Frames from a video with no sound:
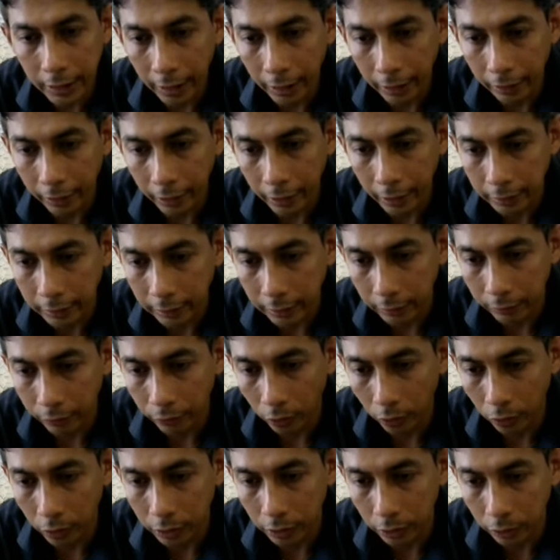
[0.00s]
address
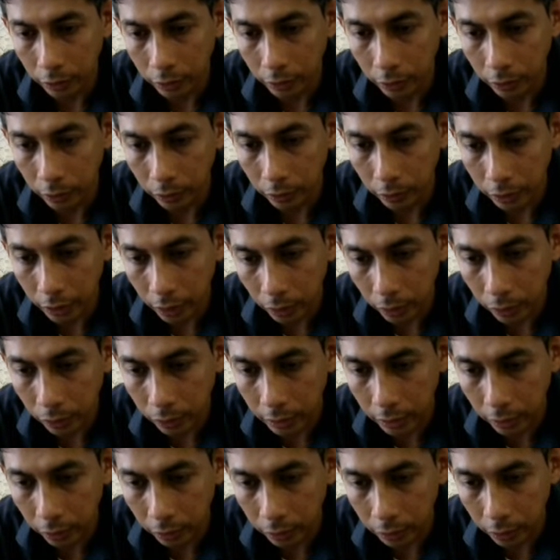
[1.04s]

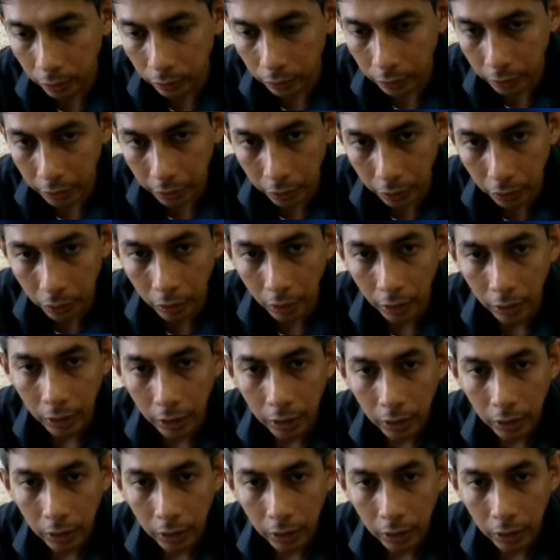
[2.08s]
40000000